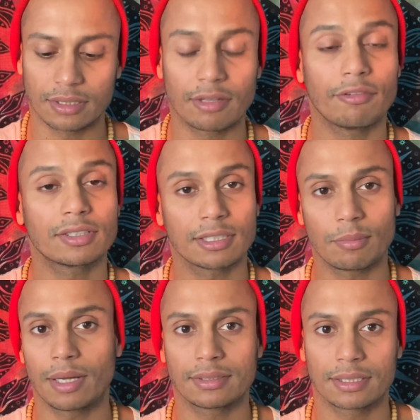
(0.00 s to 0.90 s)
The Western
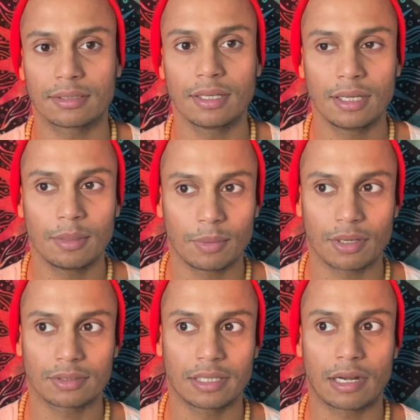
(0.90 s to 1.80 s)
mindset,
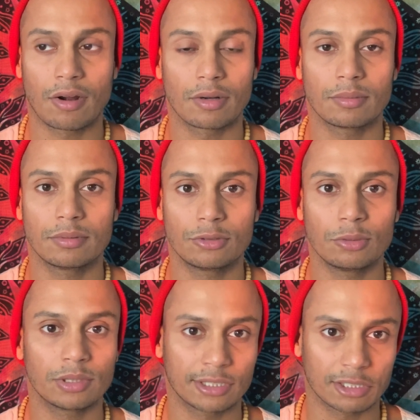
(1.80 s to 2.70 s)
because they are not too
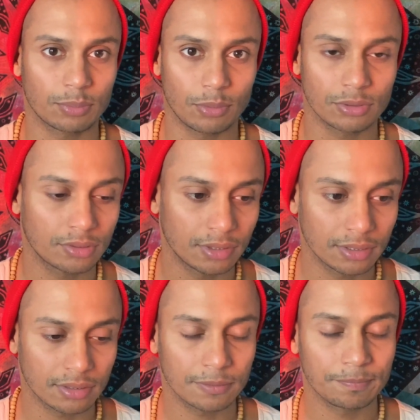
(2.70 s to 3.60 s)
much exposed to
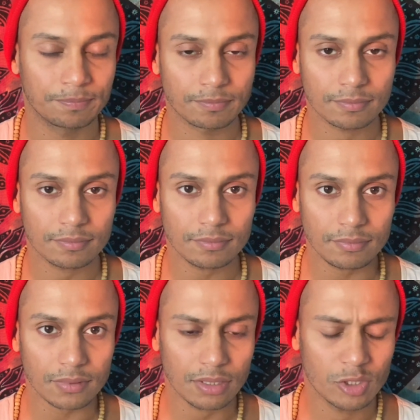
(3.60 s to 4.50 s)
this
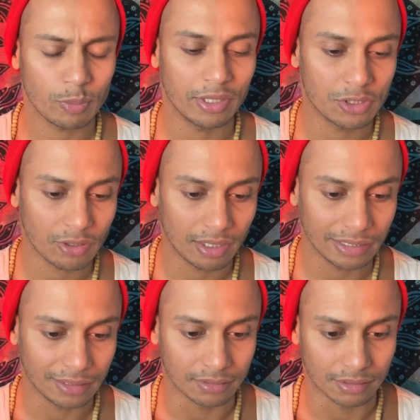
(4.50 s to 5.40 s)
spirituality
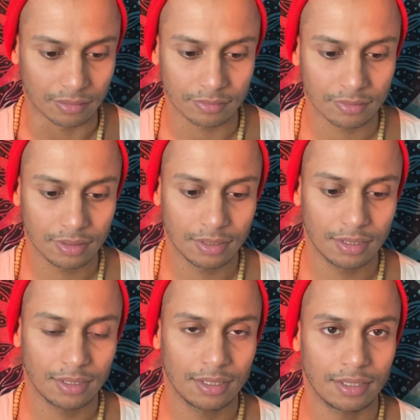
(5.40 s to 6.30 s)
and stuff,
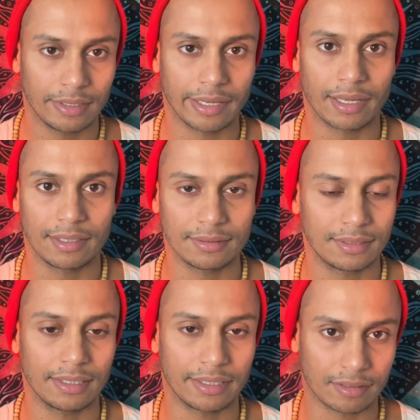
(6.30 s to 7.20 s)
they can
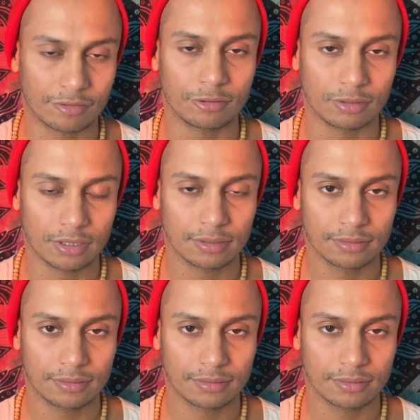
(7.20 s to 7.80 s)
easily get fooled.